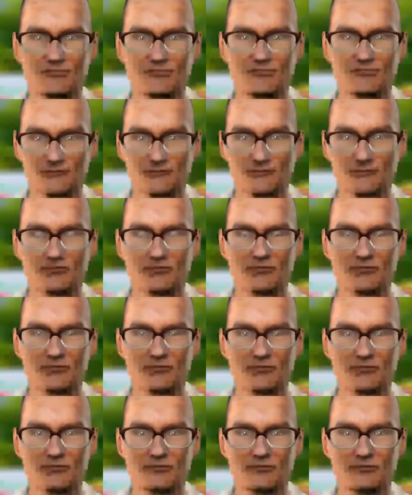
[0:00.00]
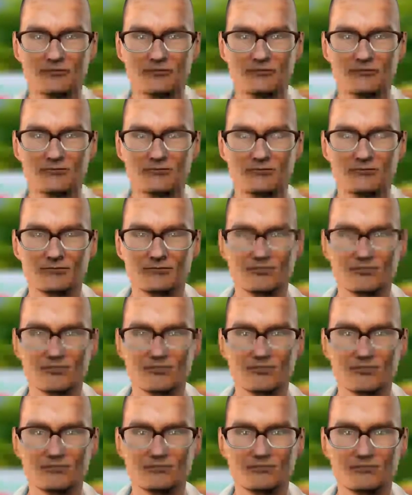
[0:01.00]
And we
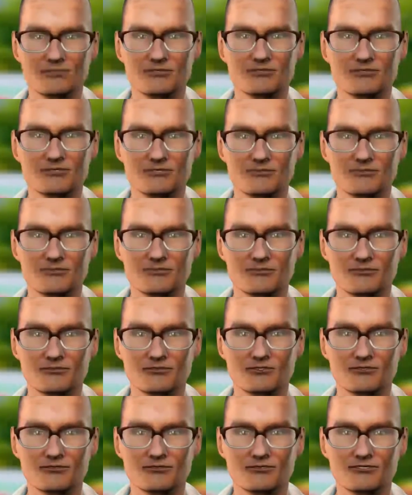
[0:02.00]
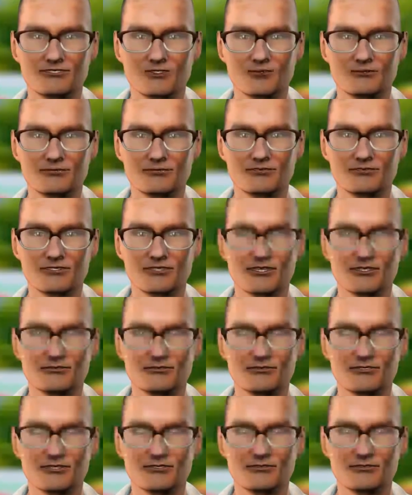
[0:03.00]
don't have time to examine
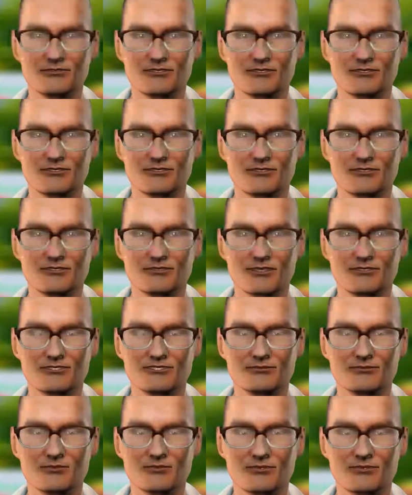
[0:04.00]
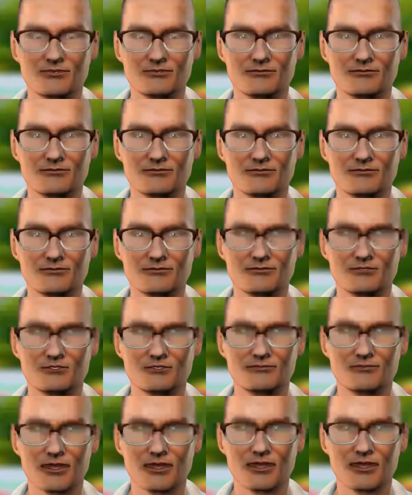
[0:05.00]
in depth and in detail the
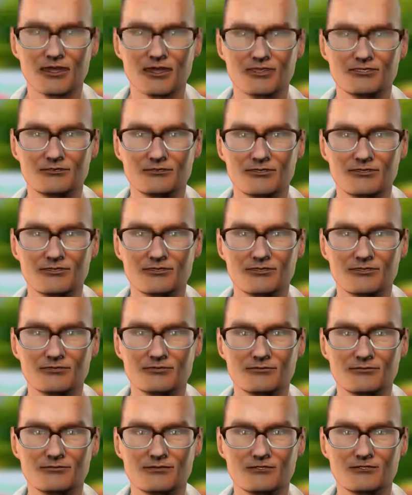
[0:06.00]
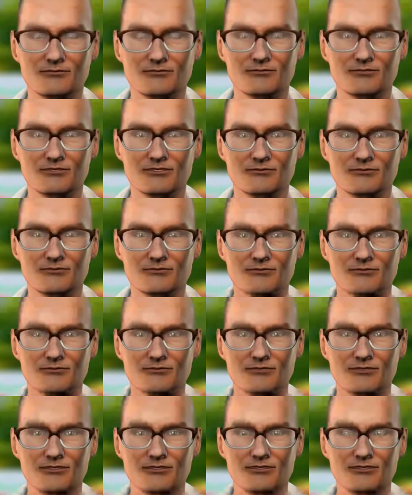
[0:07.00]
whole life and the character of the Prophet
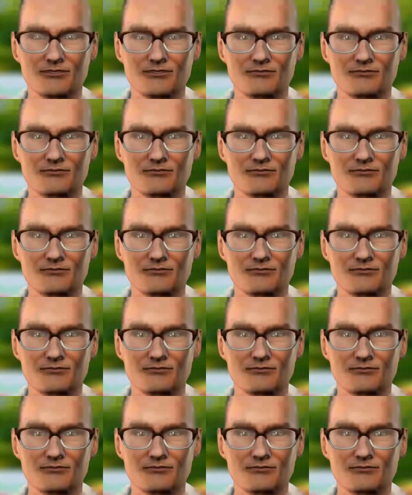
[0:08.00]
Muhammad.